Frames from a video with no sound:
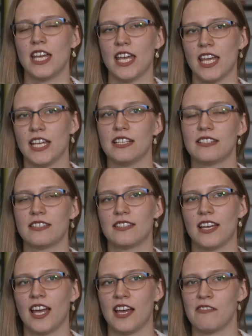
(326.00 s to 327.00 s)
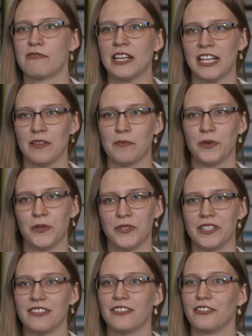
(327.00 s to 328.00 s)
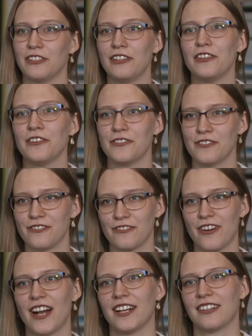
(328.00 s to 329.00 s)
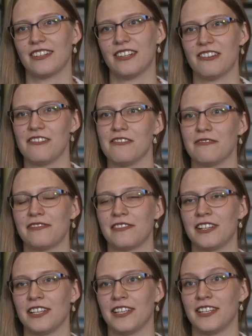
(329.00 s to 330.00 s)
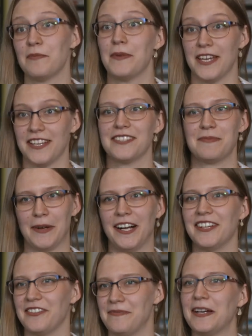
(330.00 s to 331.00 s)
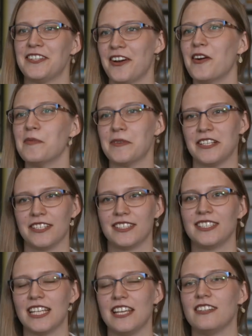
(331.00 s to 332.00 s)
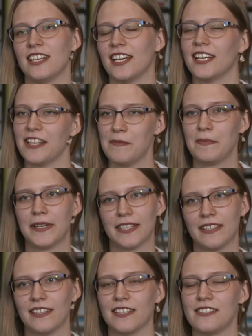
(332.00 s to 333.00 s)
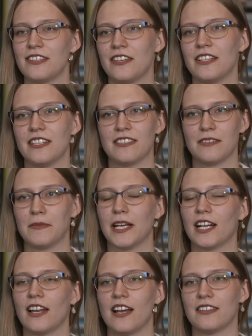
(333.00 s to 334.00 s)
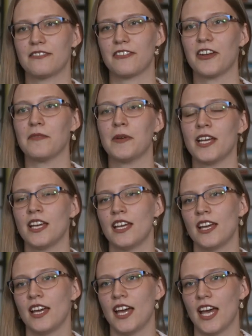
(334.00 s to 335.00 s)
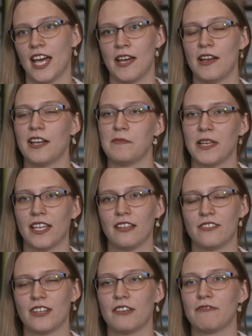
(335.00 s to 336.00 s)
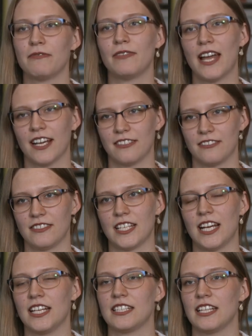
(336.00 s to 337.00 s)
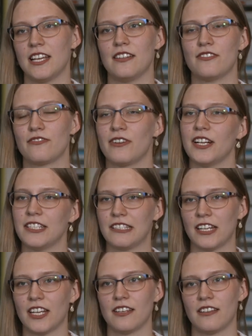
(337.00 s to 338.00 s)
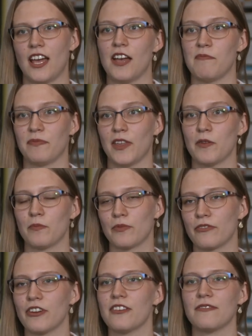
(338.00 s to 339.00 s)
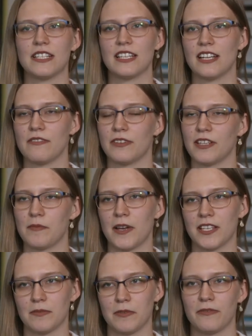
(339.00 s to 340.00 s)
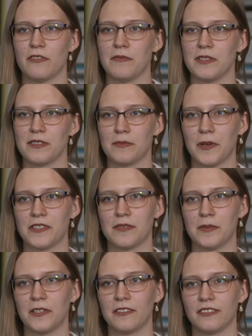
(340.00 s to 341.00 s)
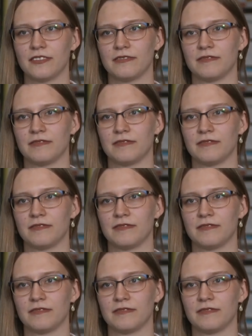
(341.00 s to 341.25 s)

it's really important not to lose track of the biggest part of my job, which is teaching and impacting the students in my classroom, and making sure I reflect on that and try to improve and deliver the best performance possible.